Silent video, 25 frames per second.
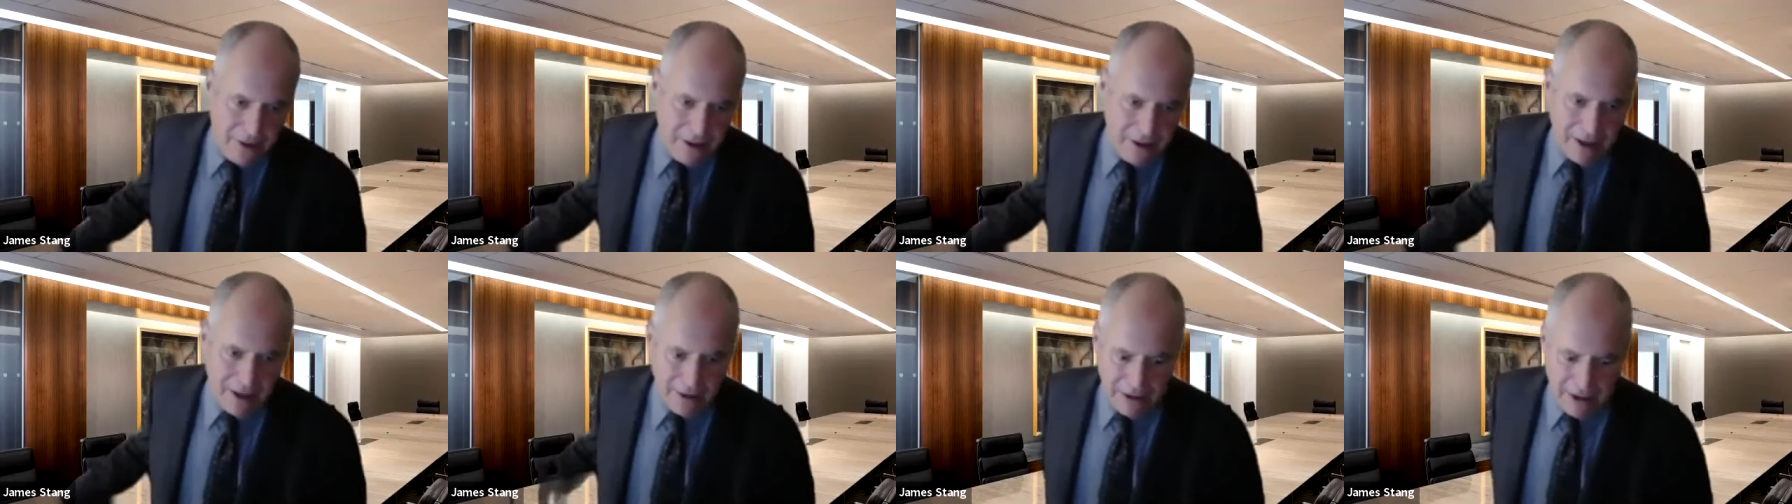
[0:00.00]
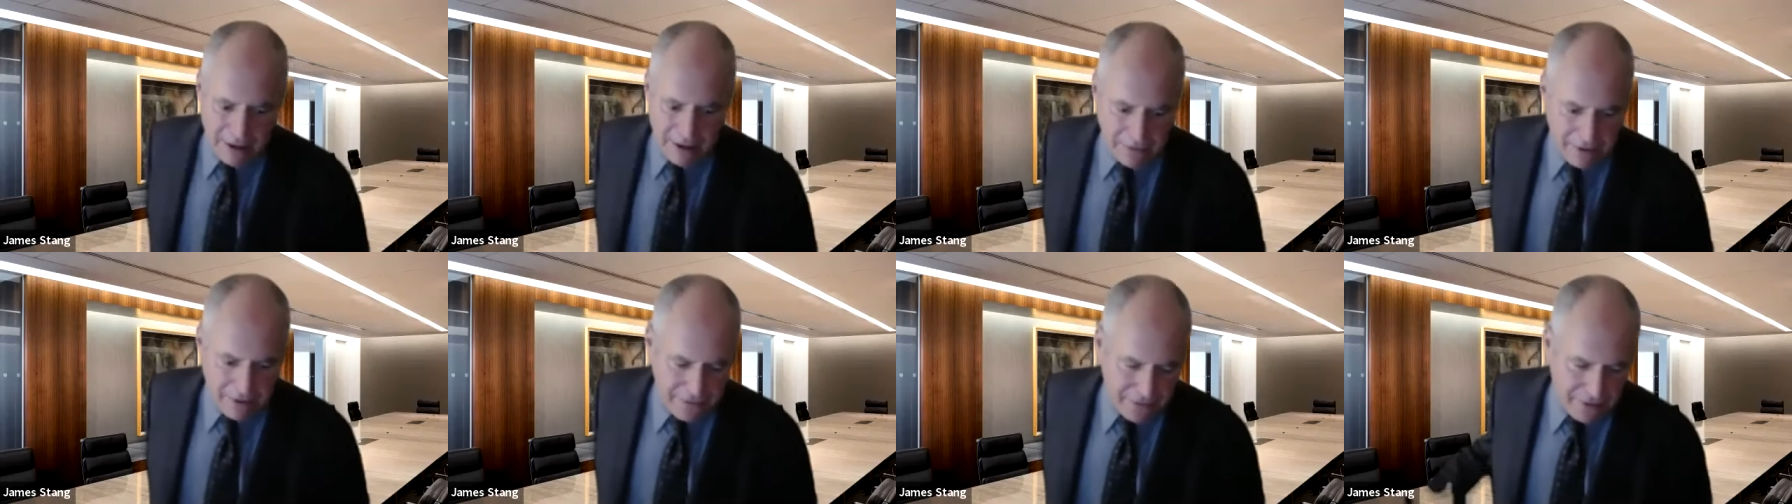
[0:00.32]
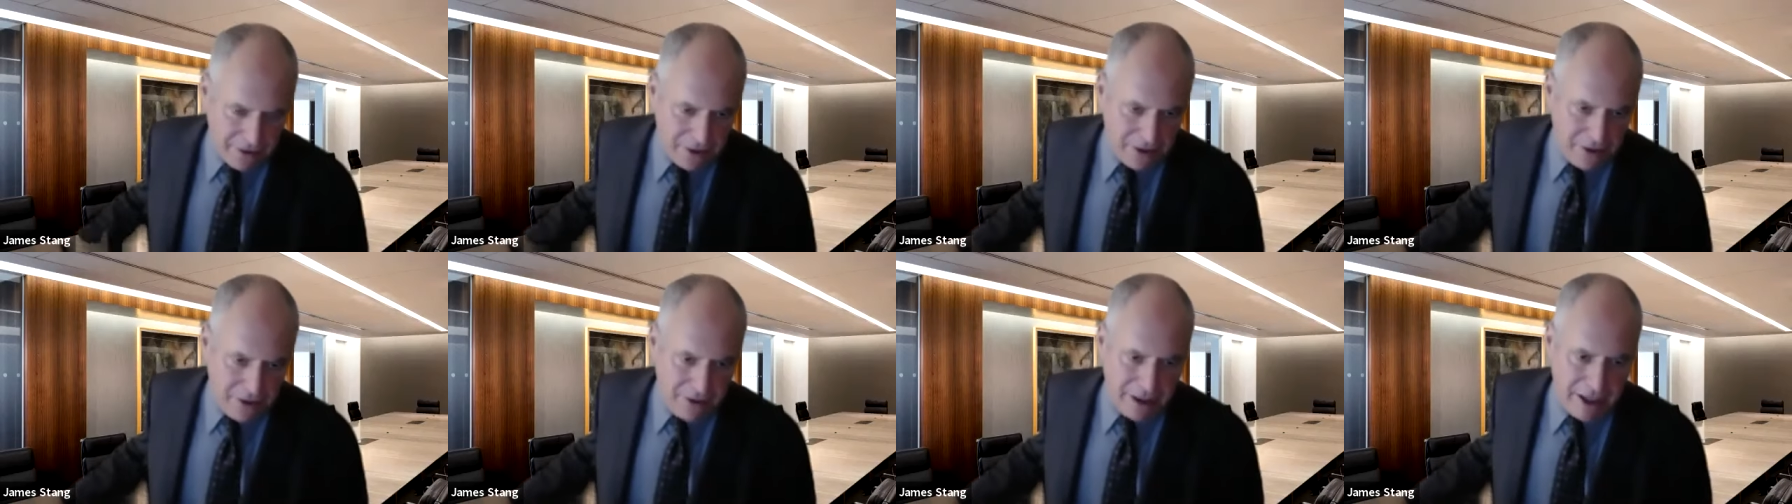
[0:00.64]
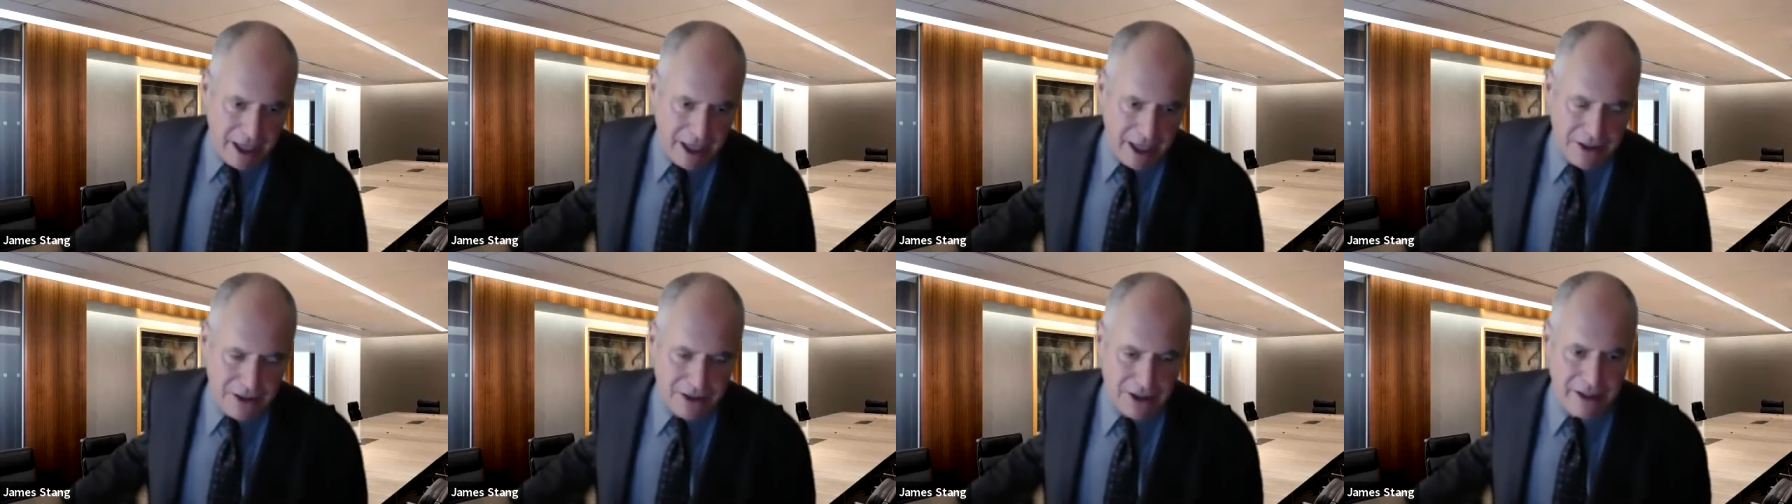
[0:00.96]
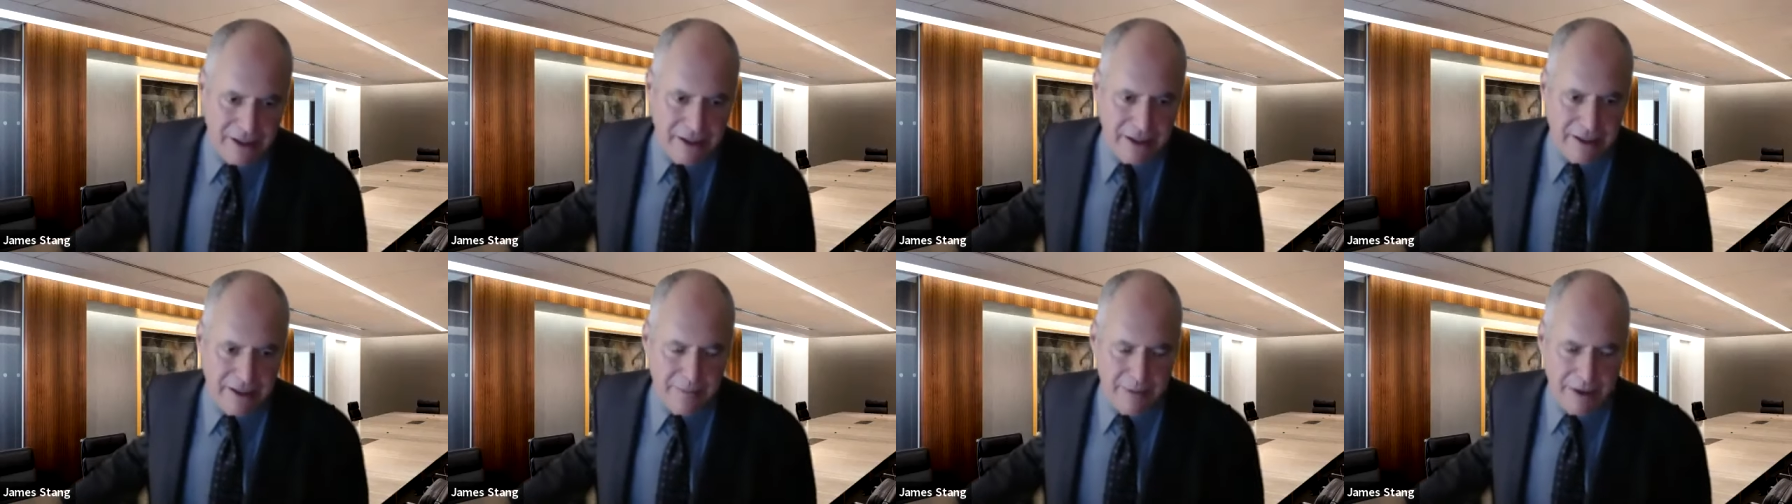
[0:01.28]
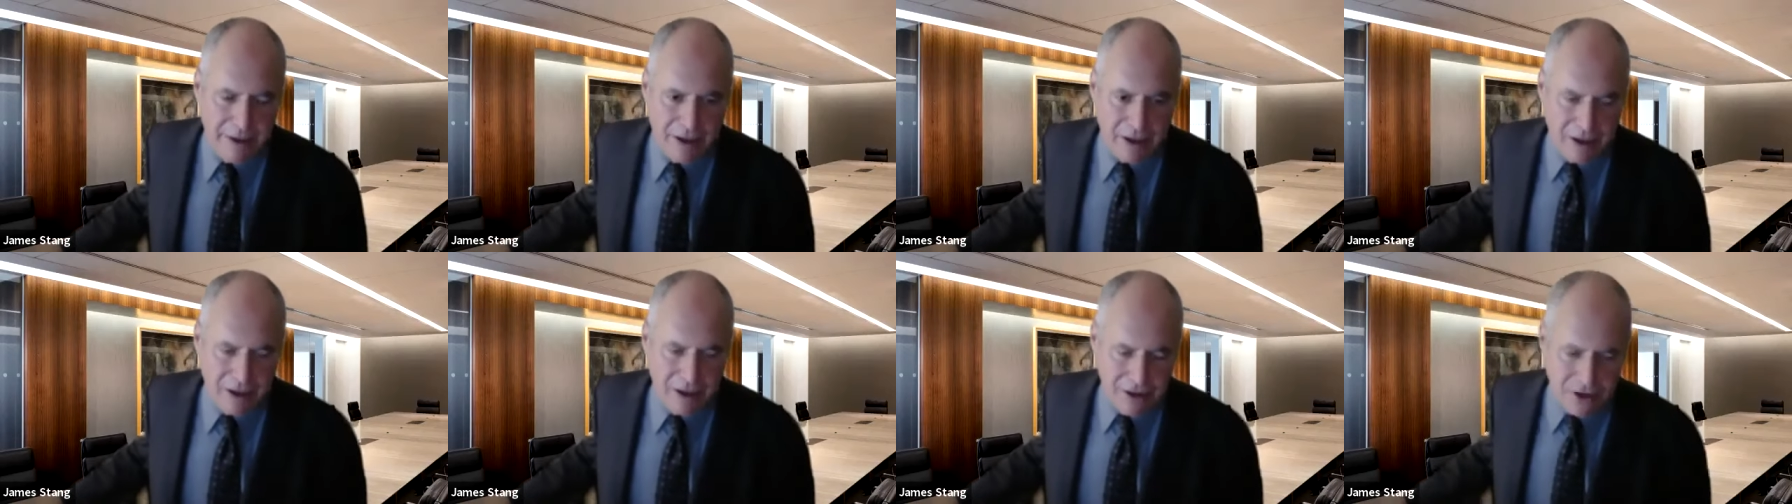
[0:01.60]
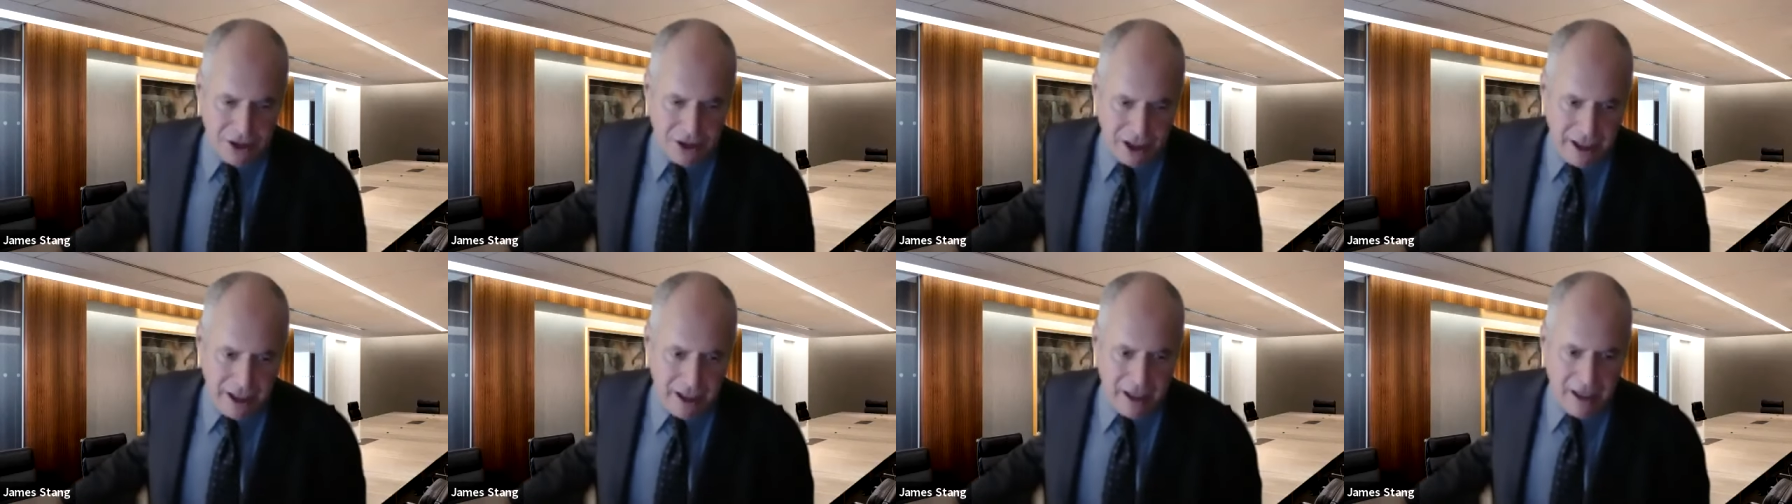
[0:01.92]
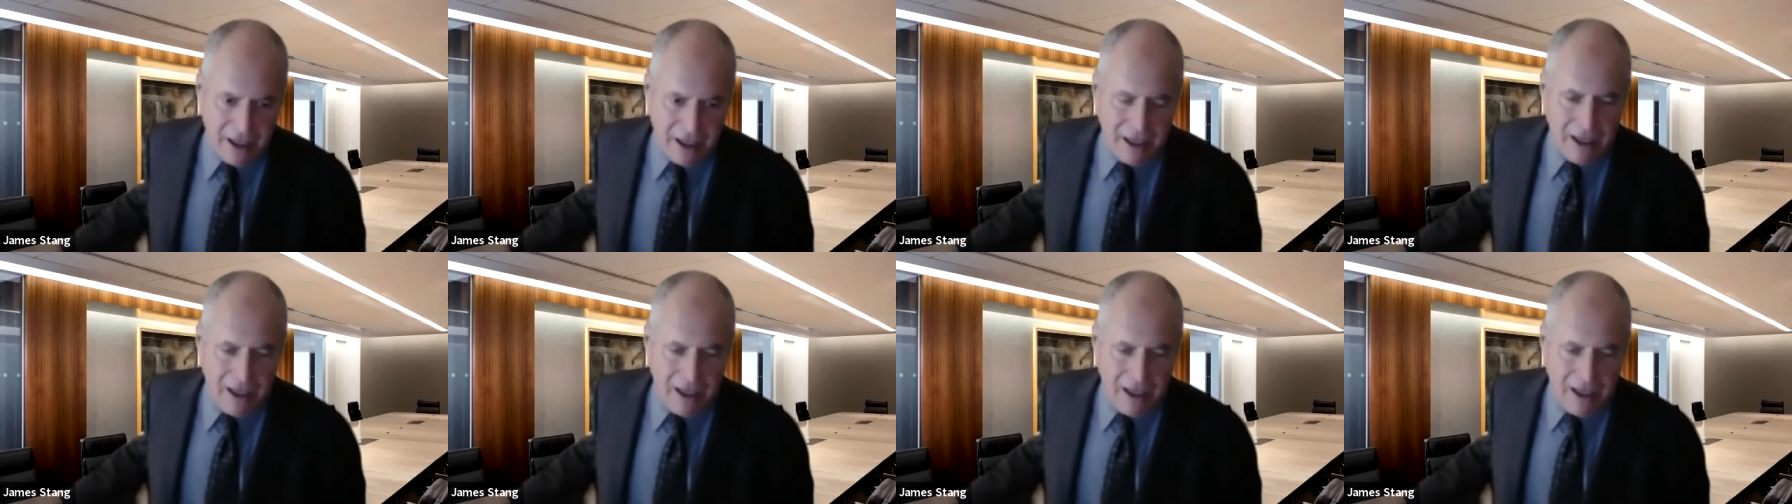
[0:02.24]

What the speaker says: You hear them referred to occasionally as BRG.